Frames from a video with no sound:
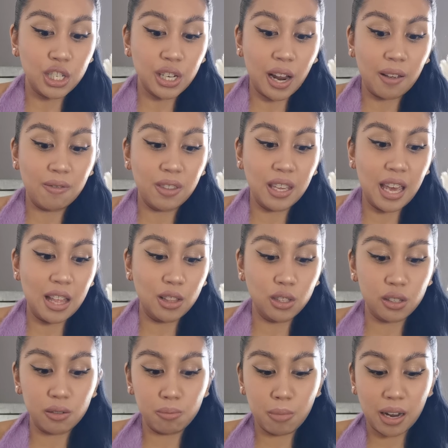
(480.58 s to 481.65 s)
of shave the
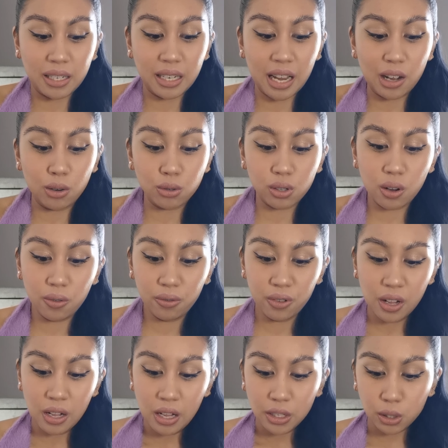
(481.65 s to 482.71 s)
ends of my tails off.
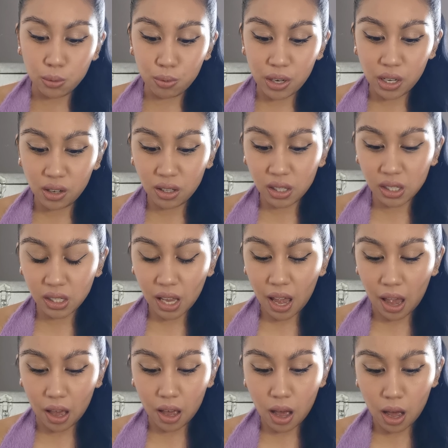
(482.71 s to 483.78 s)
It's a really good
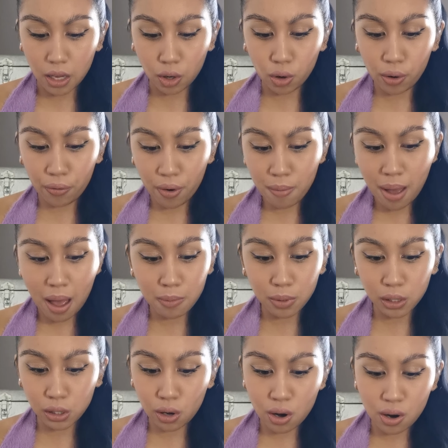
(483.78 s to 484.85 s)
set. I got it from
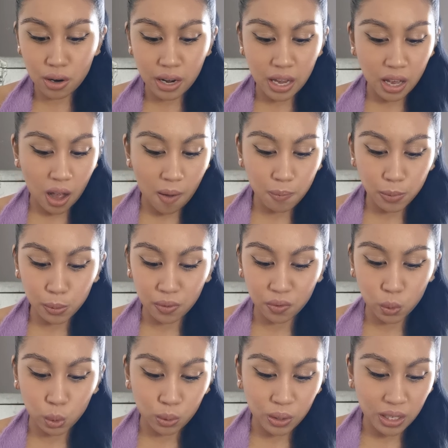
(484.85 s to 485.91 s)
Amazon. It comes
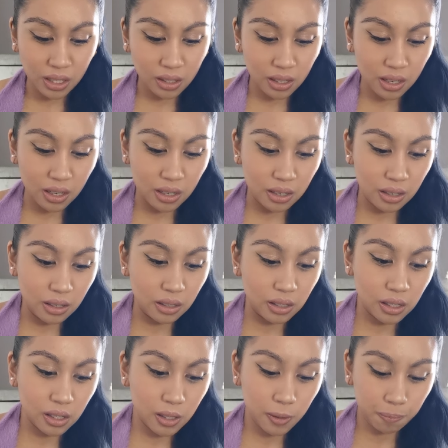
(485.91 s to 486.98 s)
with
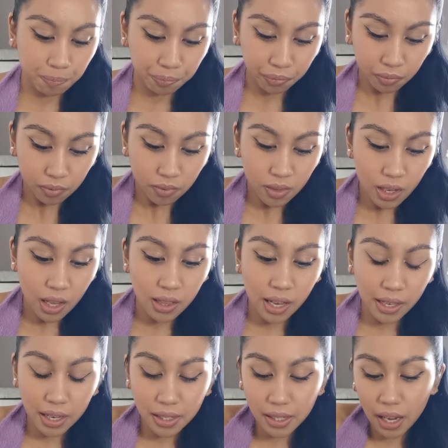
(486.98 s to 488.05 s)
tweezers.
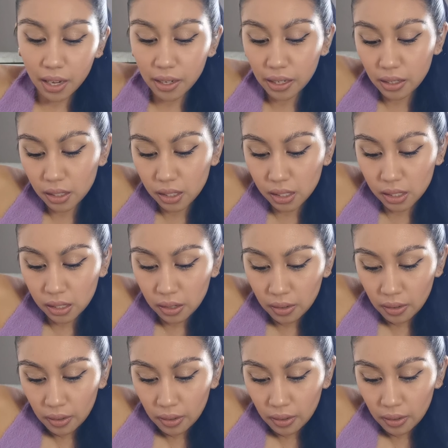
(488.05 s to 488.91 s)
Like I said, it's